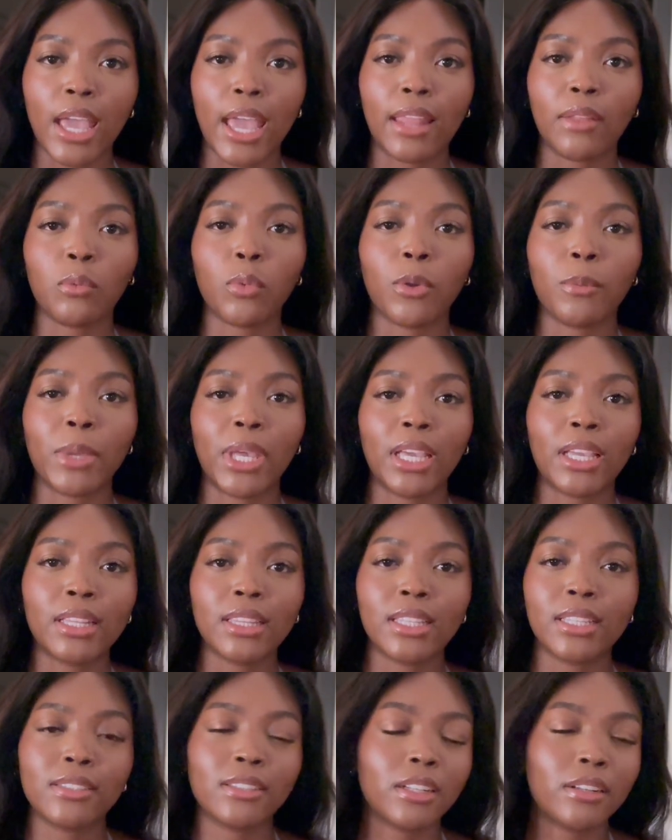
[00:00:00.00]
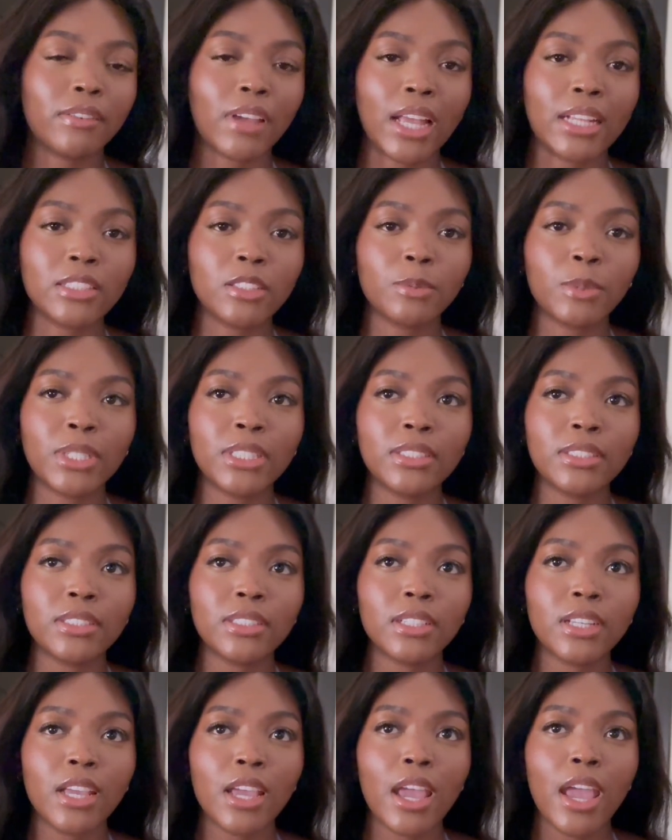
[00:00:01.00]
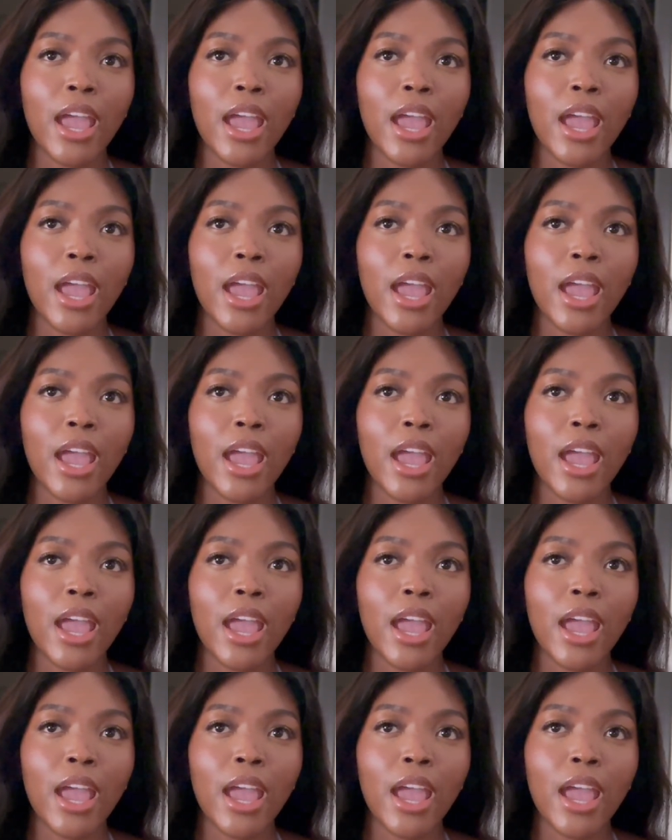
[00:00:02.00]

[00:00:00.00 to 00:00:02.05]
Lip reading: and we're making these advancements,